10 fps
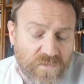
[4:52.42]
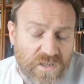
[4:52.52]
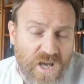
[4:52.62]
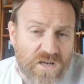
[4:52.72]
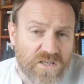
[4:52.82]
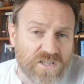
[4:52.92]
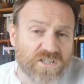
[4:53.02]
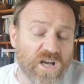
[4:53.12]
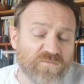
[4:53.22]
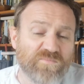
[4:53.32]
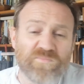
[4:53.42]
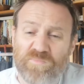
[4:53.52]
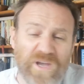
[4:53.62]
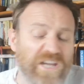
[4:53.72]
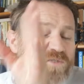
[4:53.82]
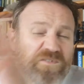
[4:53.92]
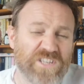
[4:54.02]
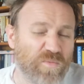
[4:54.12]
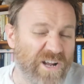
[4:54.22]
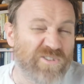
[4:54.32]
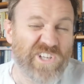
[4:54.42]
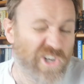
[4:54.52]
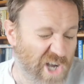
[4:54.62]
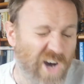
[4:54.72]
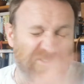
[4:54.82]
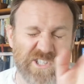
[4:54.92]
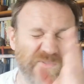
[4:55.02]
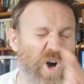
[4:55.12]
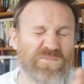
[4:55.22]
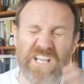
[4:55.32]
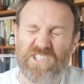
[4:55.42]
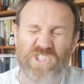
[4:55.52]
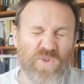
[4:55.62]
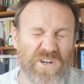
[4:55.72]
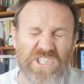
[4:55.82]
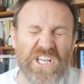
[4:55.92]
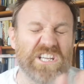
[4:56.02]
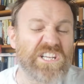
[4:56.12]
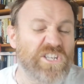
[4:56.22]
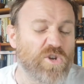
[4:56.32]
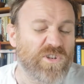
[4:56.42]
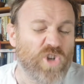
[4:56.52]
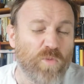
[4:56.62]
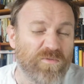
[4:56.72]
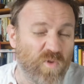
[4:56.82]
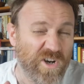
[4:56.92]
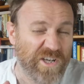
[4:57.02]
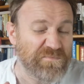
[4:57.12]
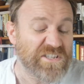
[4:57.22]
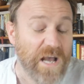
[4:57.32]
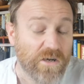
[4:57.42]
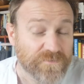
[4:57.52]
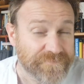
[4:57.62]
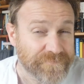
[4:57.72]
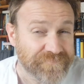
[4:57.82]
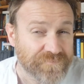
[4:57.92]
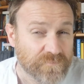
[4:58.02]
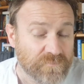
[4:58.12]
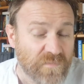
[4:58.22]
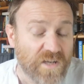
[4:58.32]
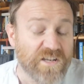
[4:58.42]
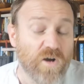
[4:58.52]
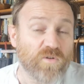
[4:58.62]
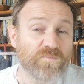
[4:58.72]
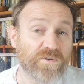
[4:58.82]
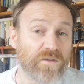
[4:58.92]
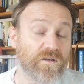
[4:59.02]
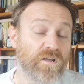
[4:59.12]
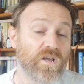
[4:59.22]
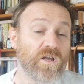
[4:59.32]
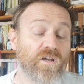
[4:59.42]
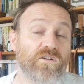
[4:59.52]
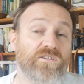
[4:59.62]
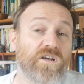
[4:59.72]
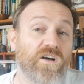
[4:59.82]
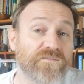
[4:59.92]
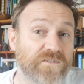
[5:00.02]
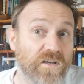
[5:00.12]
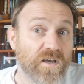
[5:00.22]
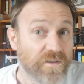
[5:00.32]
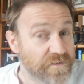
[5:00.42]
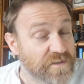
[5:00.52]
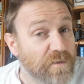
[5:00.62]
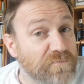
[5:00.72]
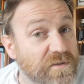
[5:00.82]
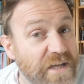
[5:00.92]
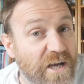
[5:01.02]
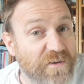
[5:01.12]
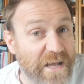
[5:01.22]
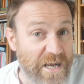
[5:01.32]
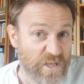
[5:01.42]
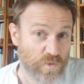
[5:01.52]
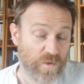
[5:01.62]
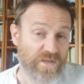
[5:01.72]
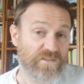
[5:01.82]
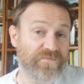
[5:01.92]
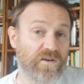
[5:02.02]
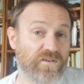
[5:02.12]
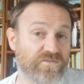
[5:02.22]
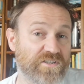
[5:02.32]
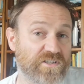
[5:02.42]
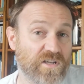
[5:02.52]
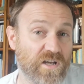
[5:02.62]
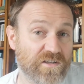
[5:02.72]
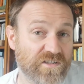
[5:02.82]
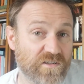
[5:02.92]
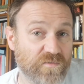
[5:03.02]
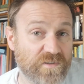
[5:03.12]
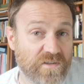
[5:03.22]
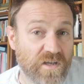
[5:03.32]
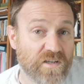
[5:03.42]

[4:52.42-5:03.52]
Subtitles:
The younger son paid for someone else to look after his farms. He had so much he didn't need to do a job of work himself. And the older brother looked after the tumble-down house where his father had started, with the